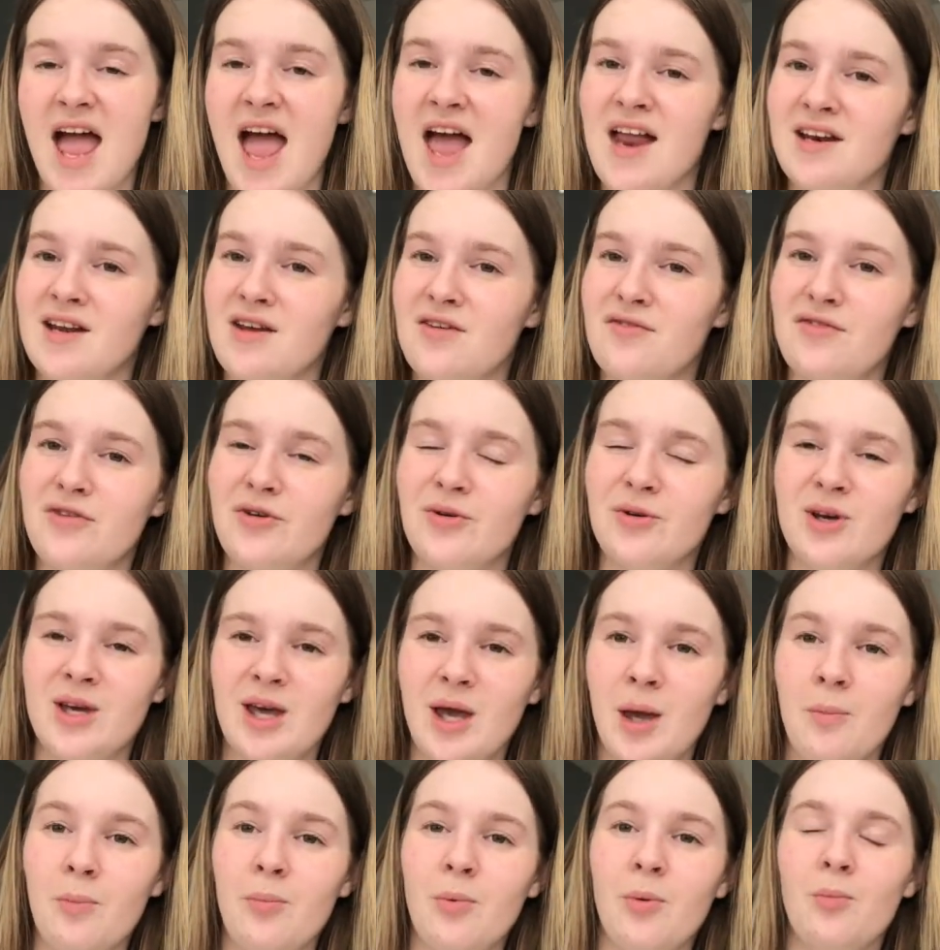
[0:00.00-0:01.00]
and if you
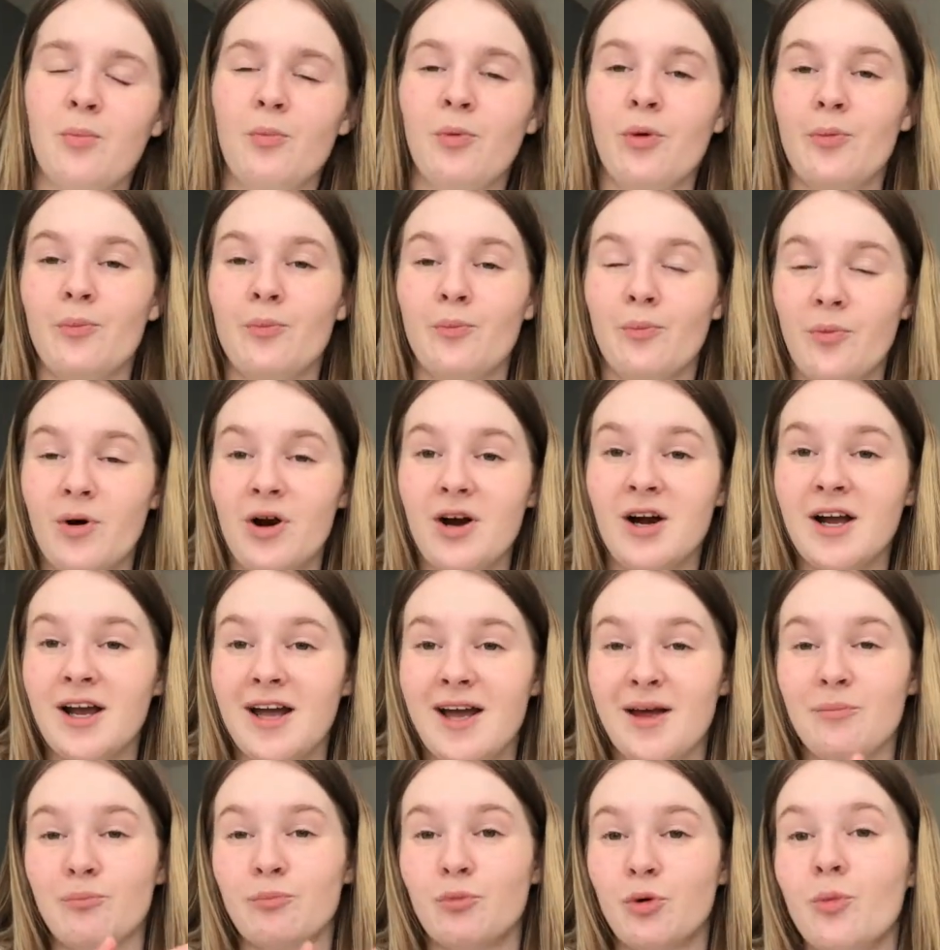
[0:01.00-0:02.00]
keep
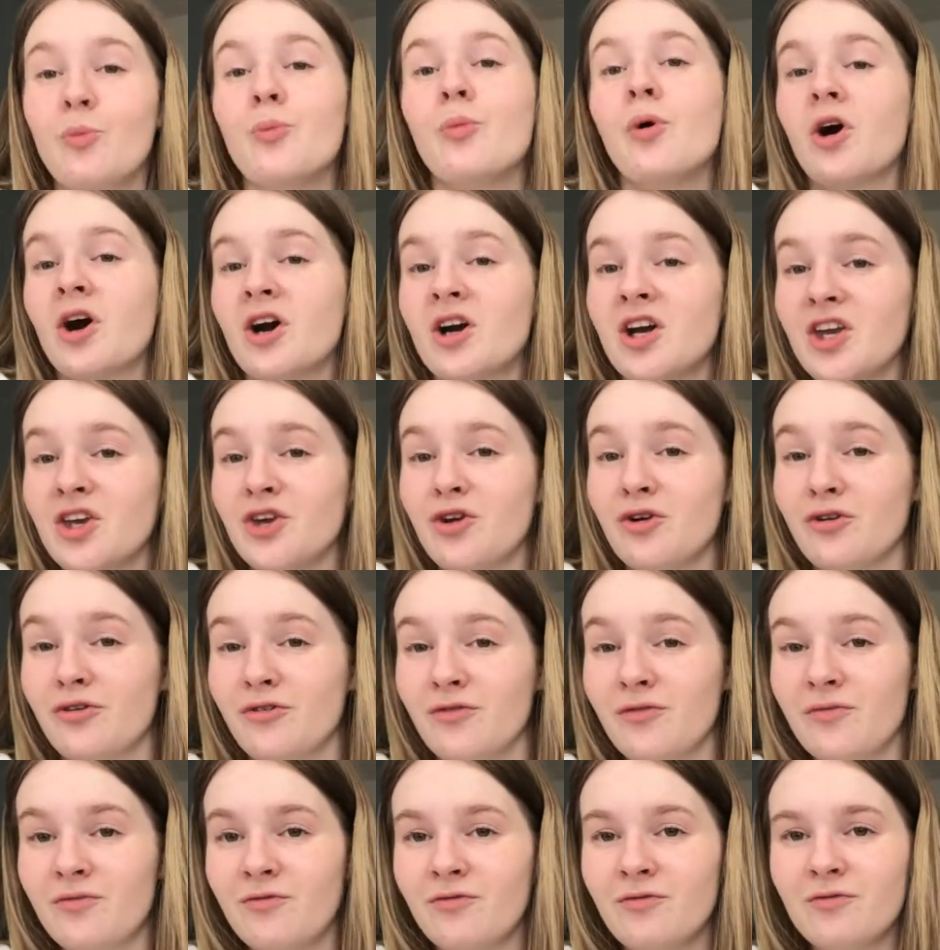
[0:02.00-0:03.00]
bombarding
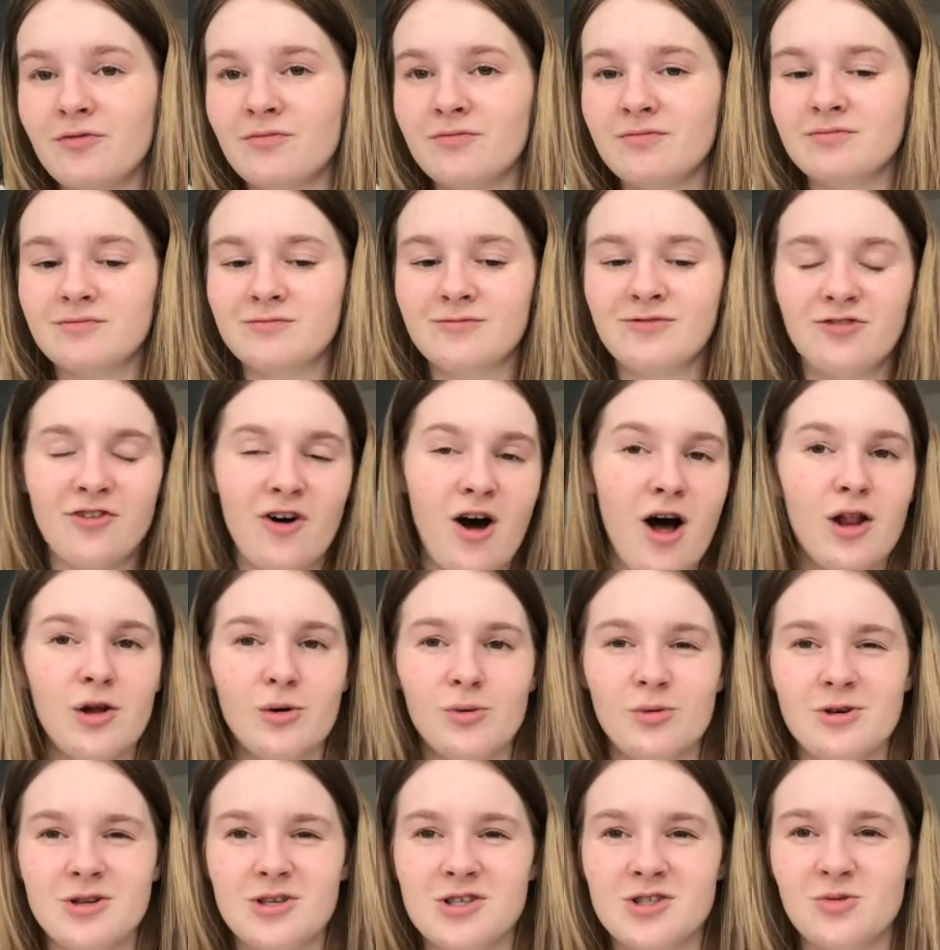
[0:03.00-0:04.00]
your
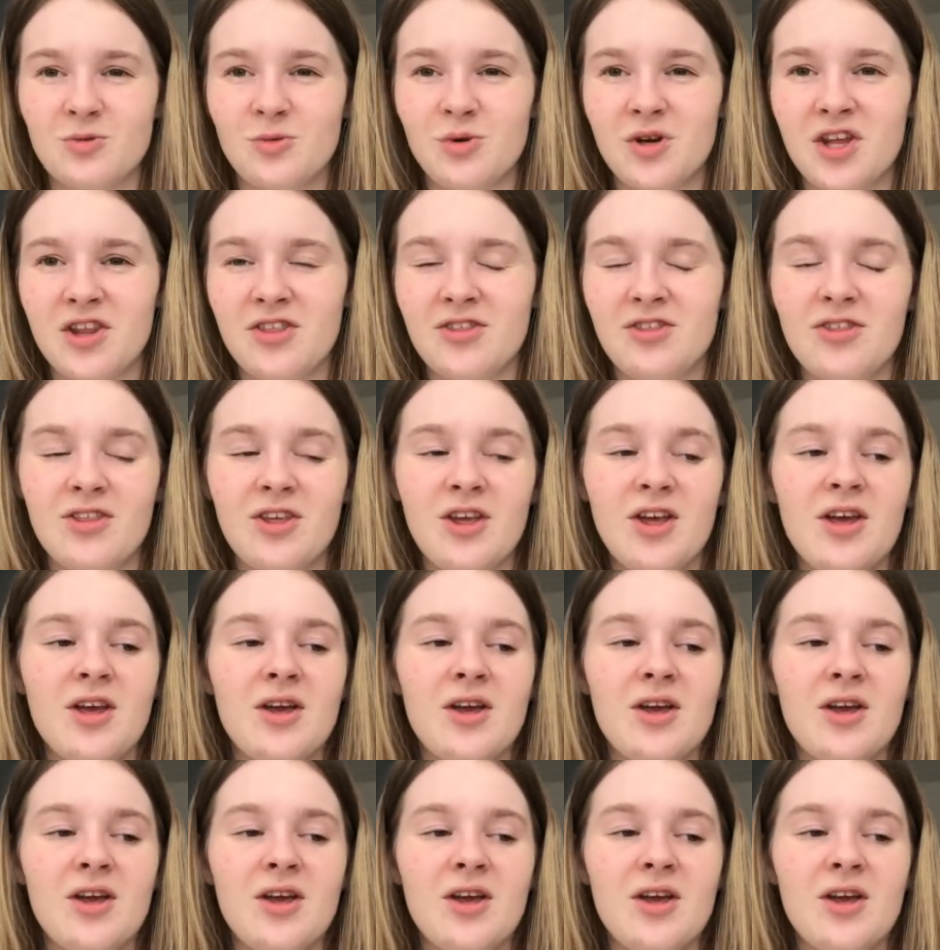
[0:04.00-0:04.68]
followers with